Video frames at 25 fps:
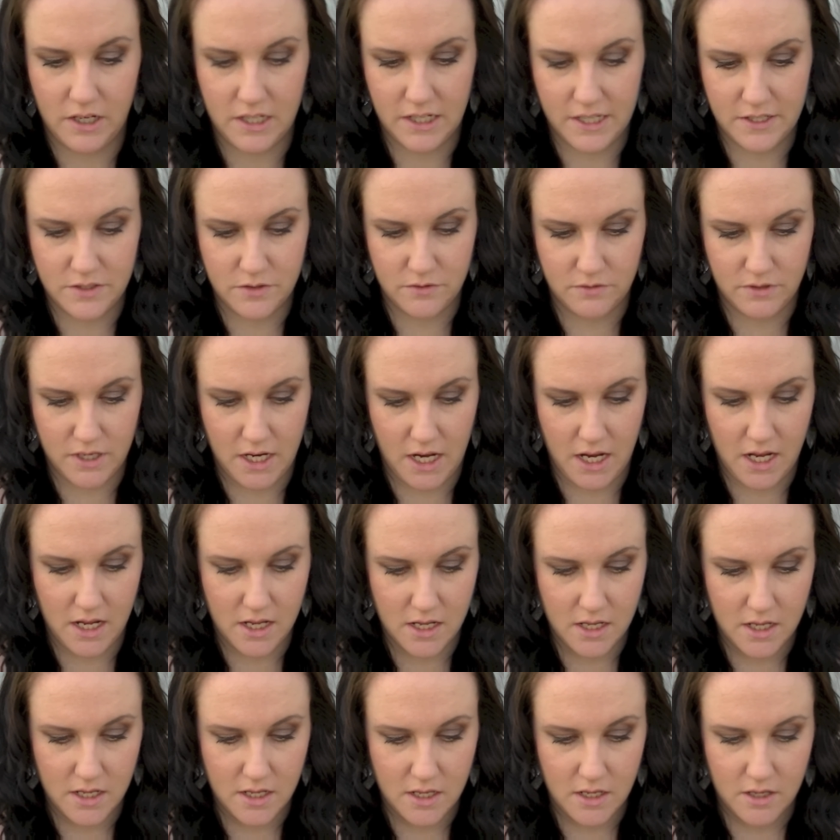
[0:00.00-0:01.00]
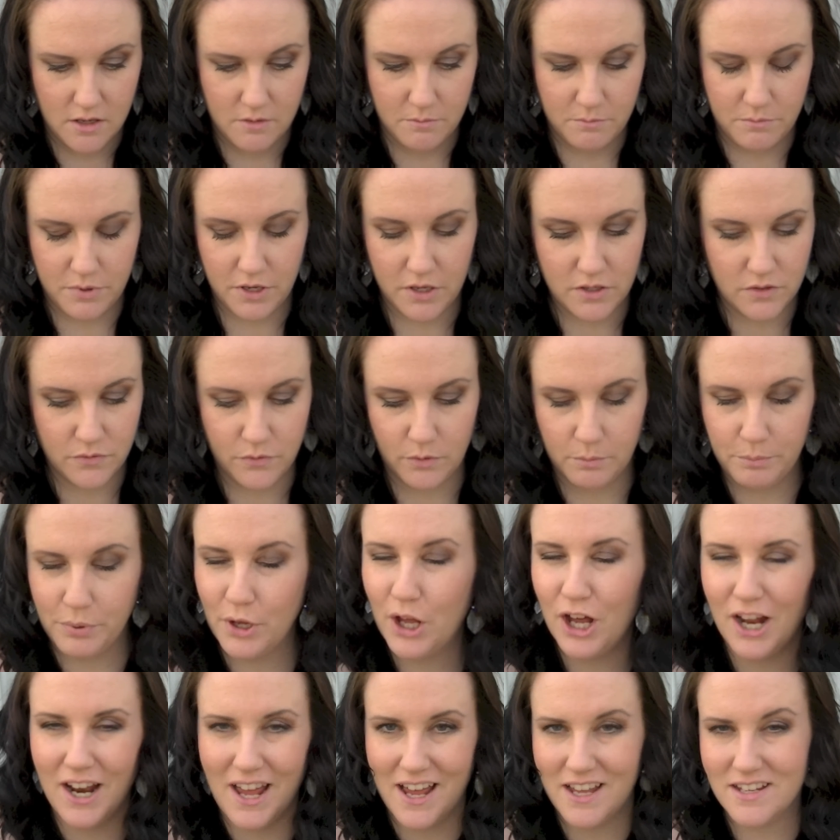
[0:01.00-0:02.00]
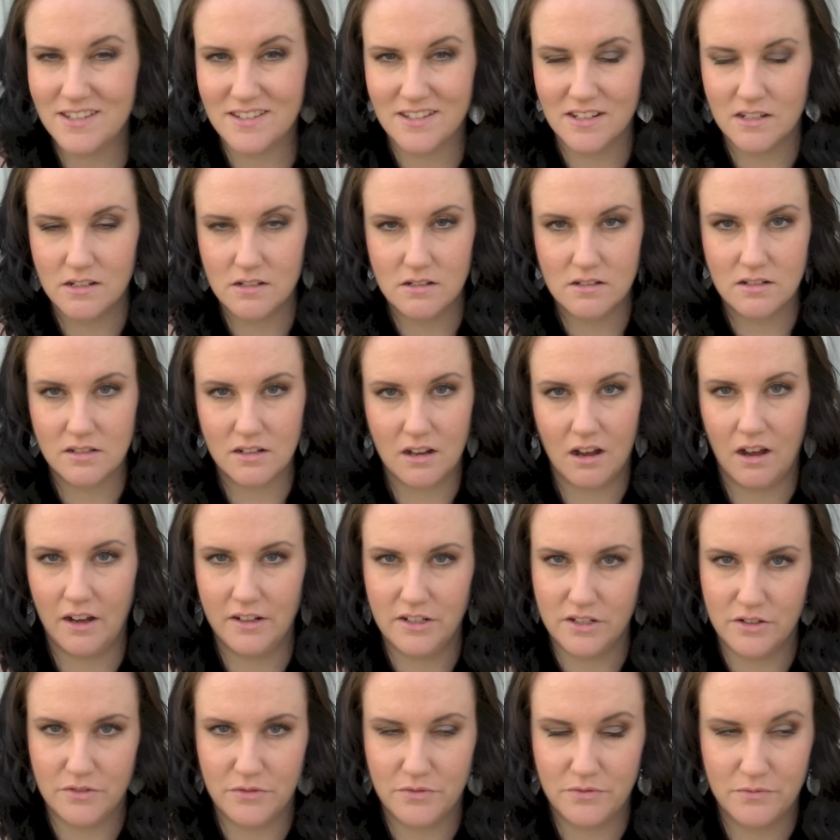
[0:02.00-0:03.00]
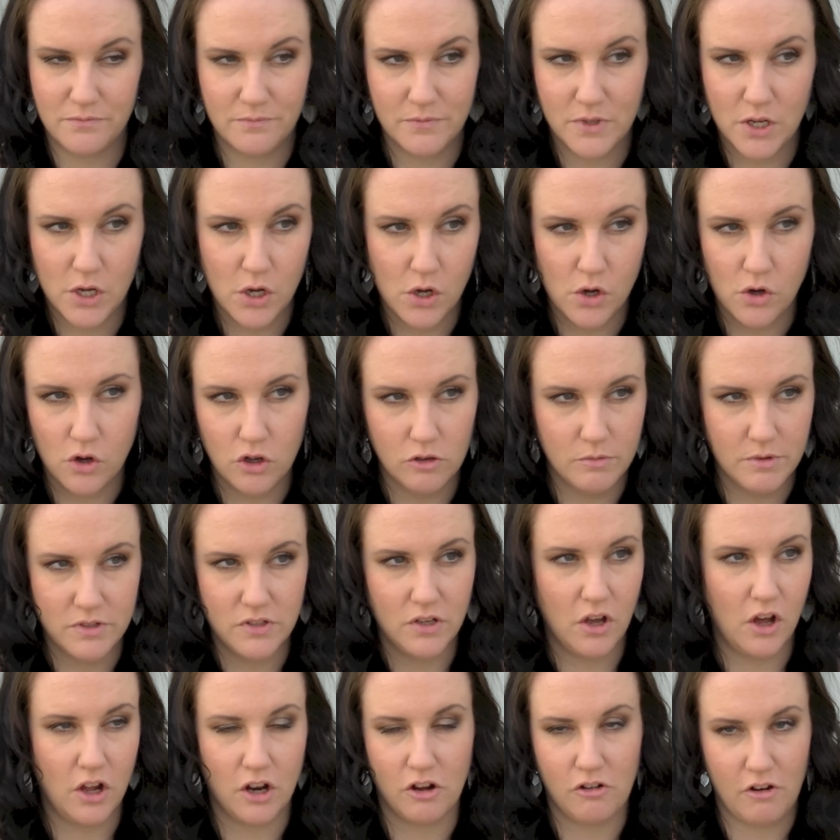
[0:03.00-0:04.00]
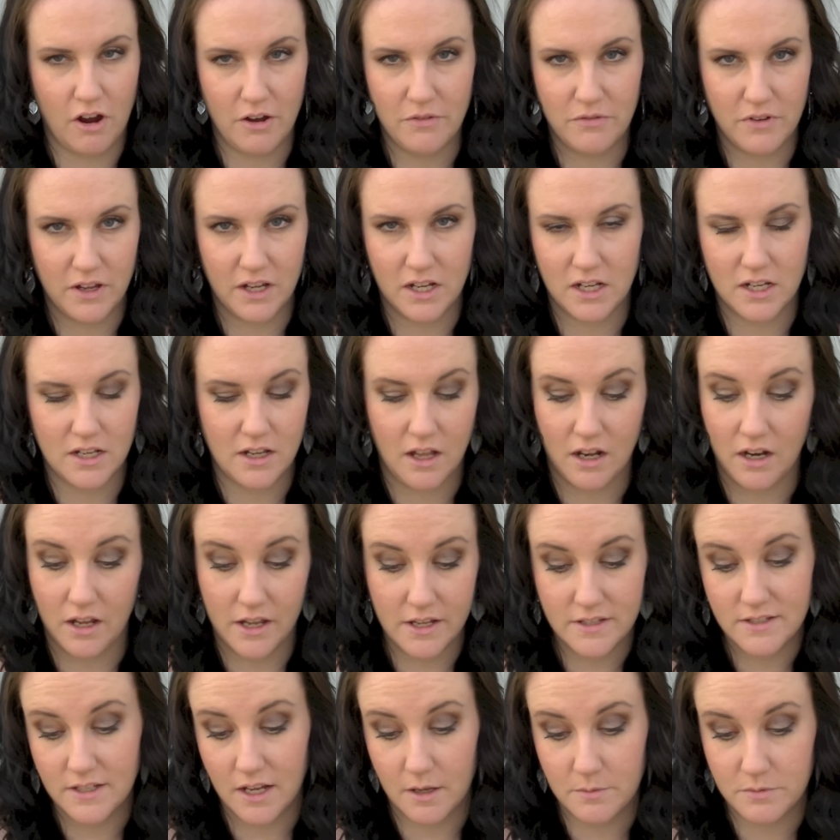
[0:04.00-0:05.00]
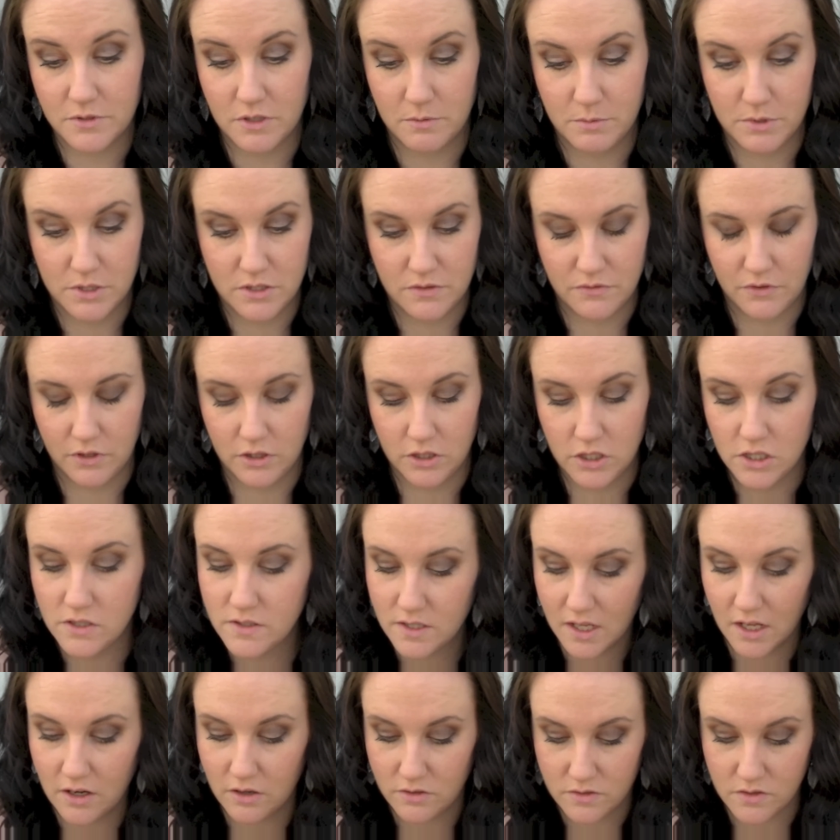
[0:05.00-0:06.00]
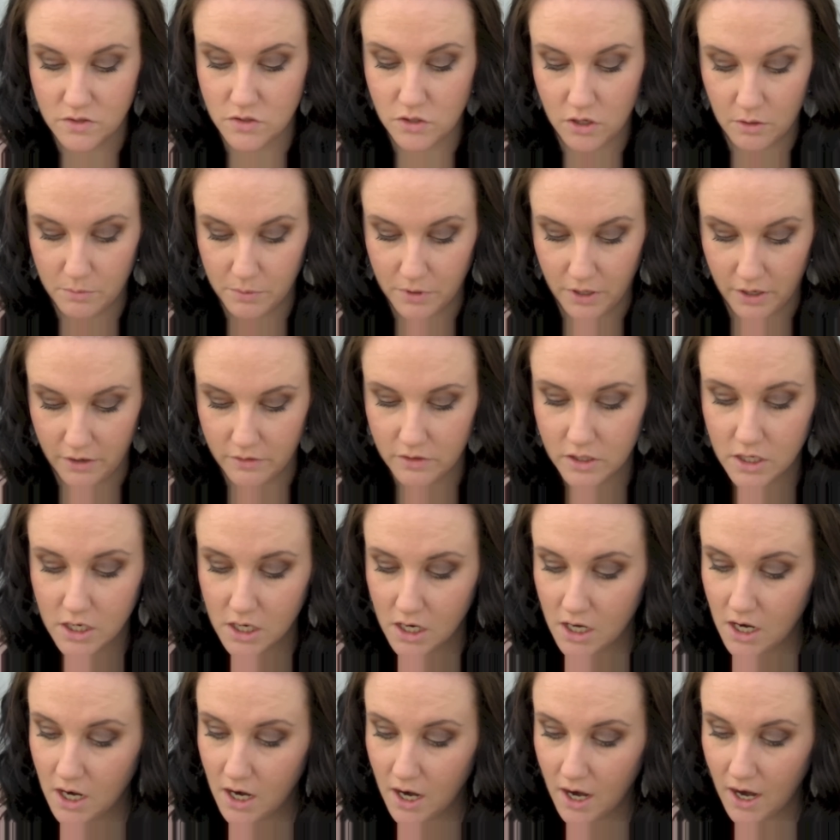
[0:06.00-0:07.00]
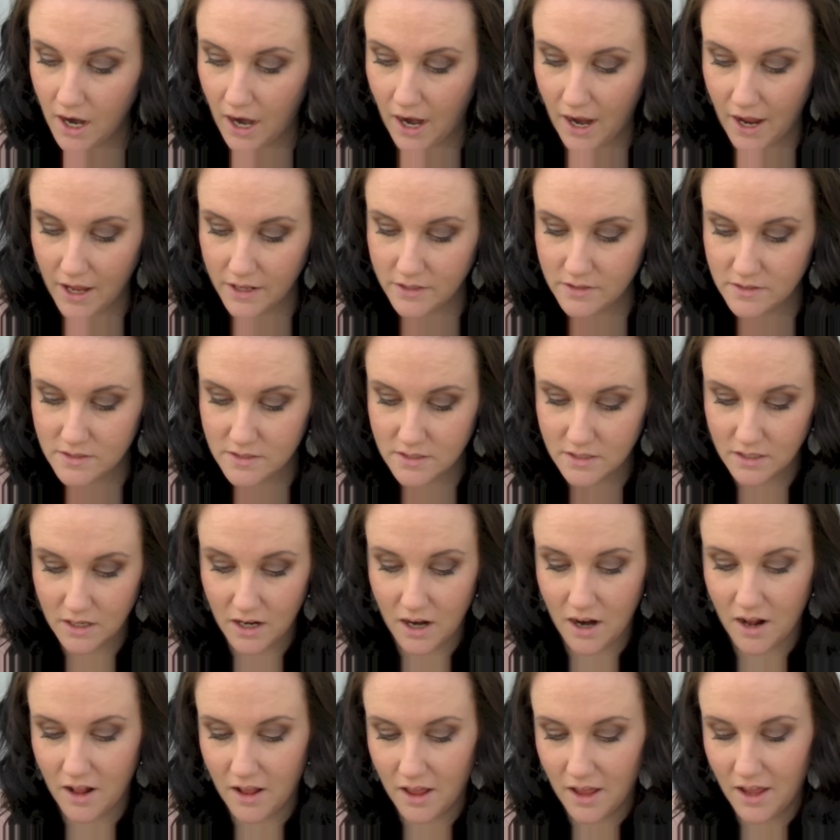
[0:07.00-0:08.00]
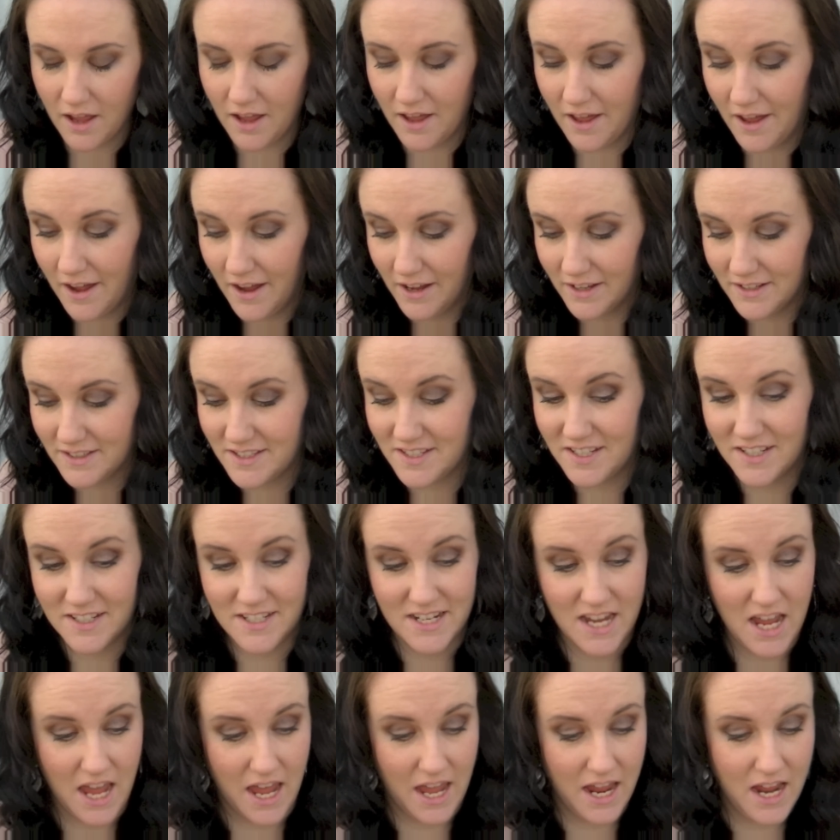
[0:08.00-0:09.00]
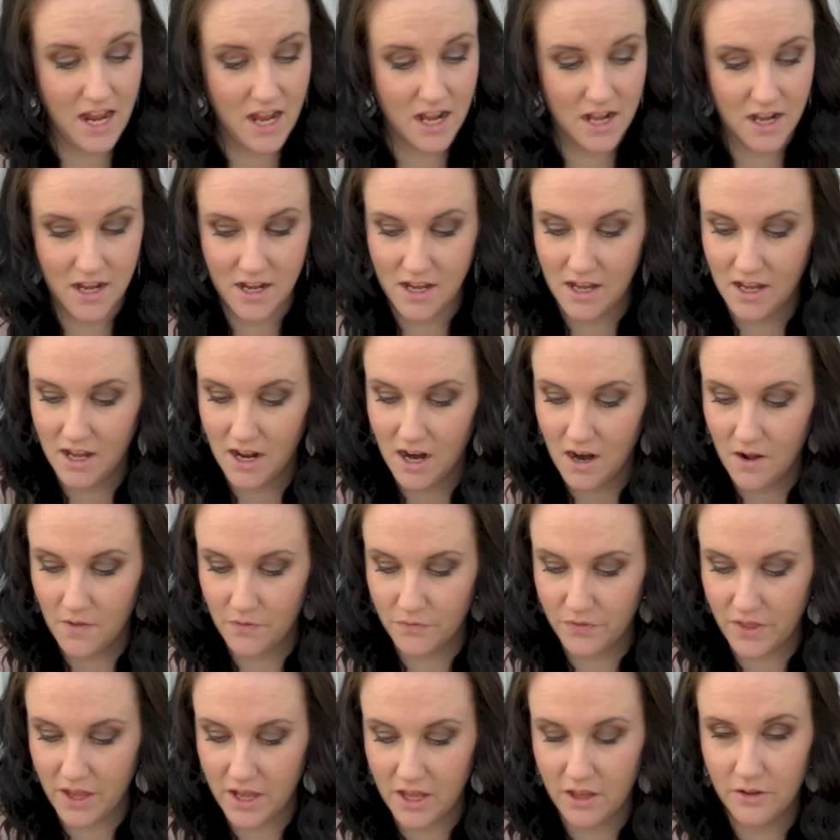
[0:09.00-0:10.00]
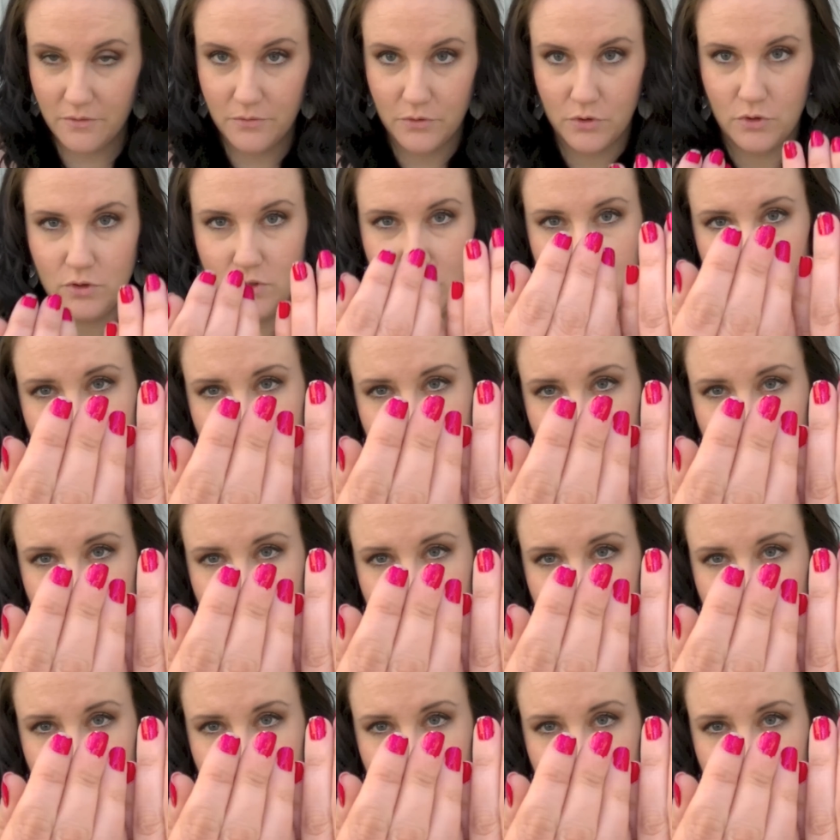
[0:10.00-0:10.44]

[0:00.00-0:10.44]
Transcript: glittery, beautiful, pearlescent, kind of almost holographic colour. It's absolutely beautiful. Use that as a top coat. And today, they have all